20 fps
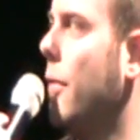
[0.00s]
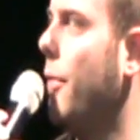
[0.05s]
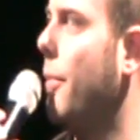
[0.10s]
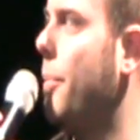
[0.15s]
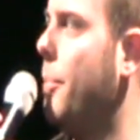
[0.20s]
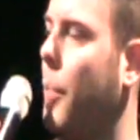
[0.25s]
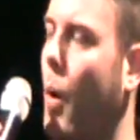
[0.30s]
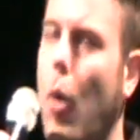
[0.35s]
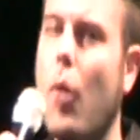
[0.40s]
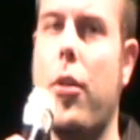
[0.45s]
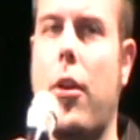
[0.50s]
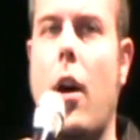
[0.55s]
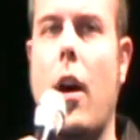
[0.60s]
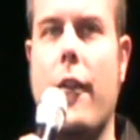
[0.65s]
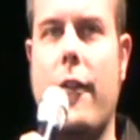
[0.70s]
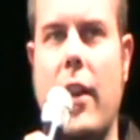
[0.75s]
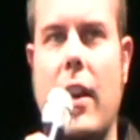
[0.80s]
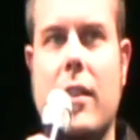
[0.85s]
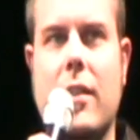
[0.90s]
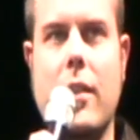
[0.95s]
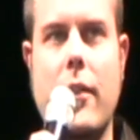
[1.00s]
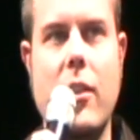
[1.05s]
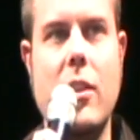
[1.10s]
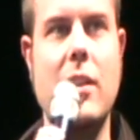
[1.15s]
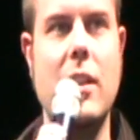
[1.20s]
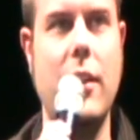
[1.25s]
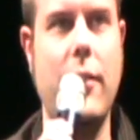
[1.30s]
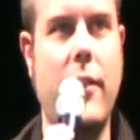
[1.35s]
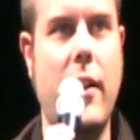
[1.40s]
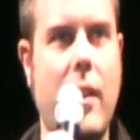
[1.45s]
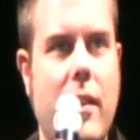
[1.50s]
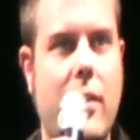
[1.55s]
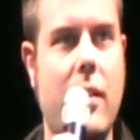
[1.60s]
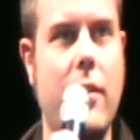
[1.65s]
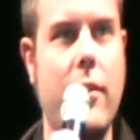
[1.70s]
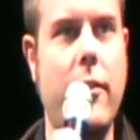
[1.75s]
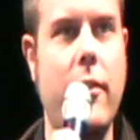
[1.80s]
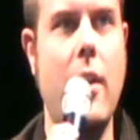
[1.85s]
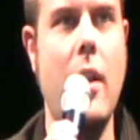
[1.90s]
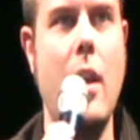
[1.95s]
both offensive and
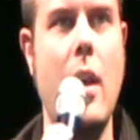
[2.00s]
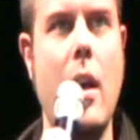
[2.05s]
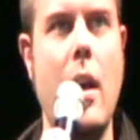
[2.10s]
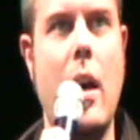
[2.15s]
defensive.